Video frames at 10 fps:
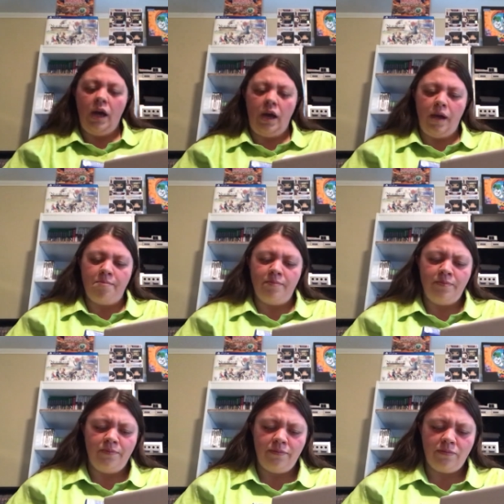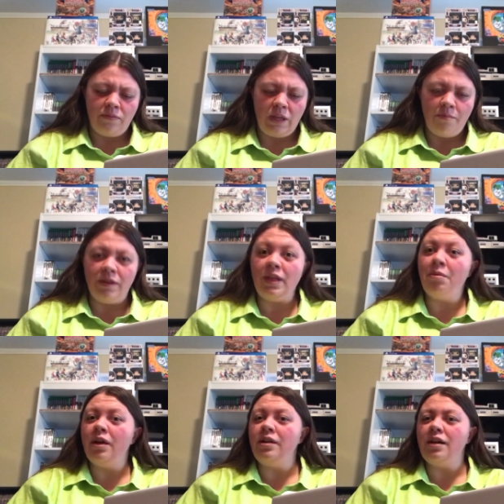But they
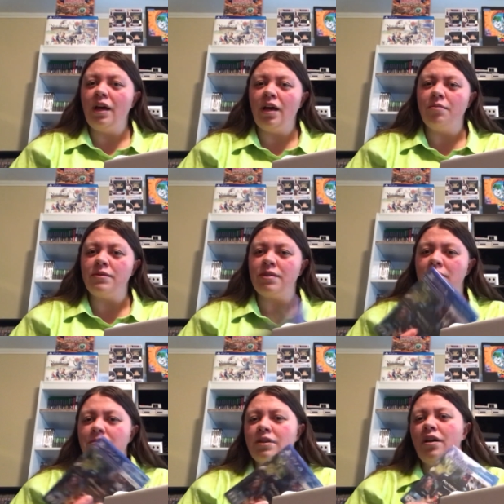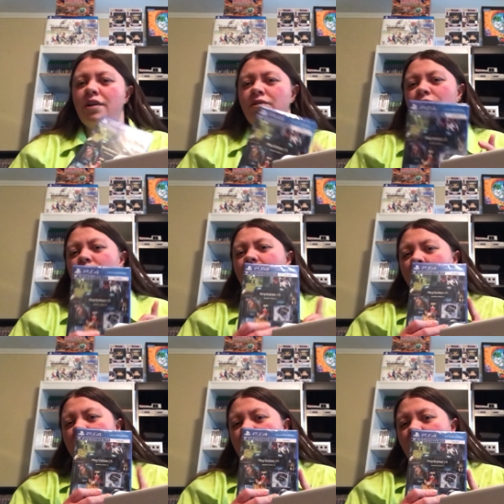would, sometimes the consoles would
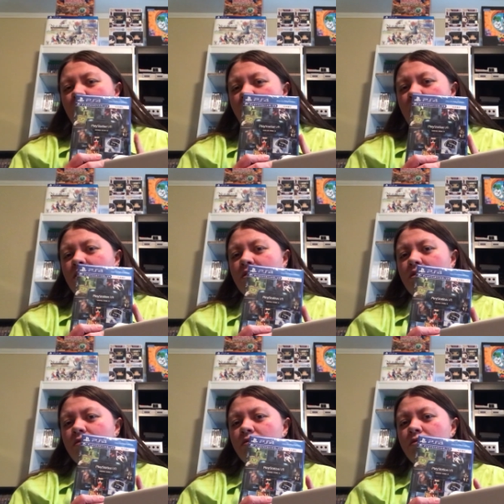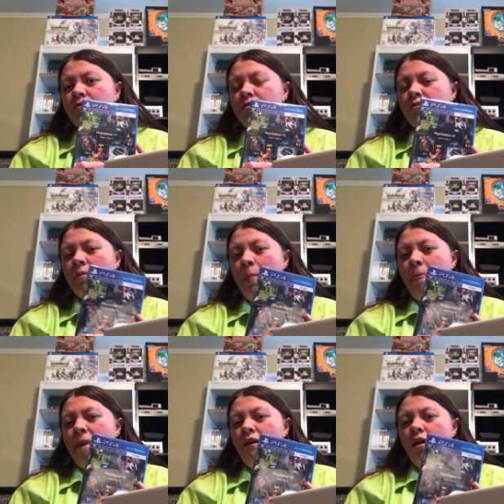come with demo discs.
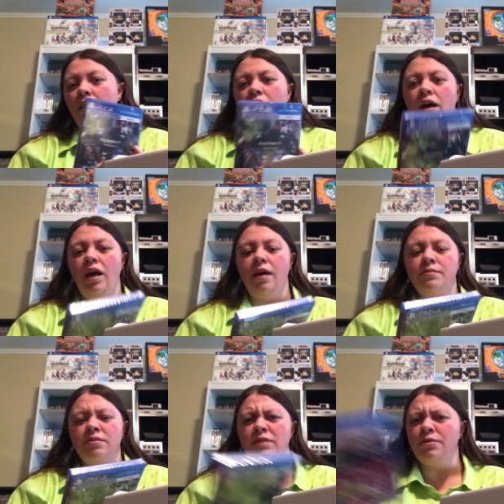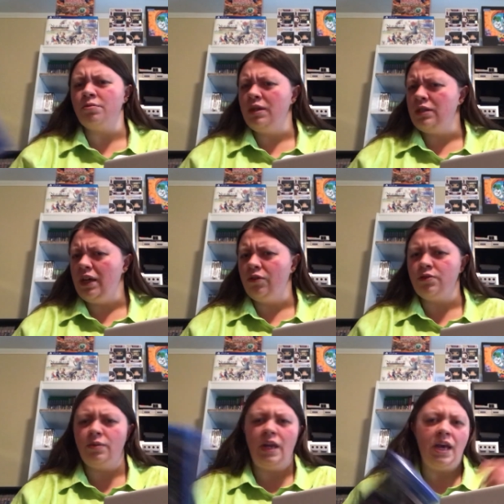Sometimes
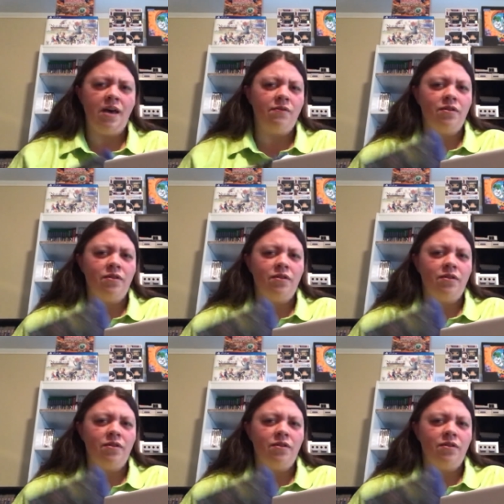retailers would have